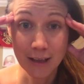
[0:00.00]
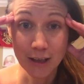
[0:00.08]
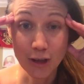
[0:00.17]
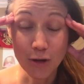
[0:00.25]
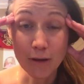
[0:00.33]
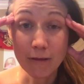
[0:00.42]

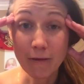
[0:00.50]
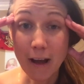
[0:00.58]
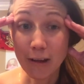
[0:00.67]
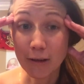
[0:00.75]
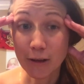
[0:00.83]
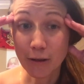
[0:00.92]
You can
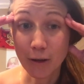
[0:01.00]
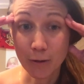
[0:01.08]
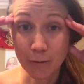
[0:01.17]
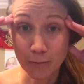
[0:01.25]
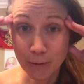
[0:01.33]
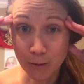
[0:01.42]
follow your
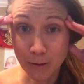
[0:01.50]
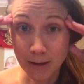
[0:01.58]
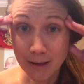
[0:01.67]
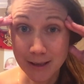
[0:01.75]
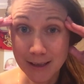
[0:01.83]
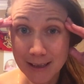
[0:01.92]
own
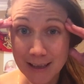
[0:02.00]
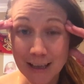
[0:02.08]
rules.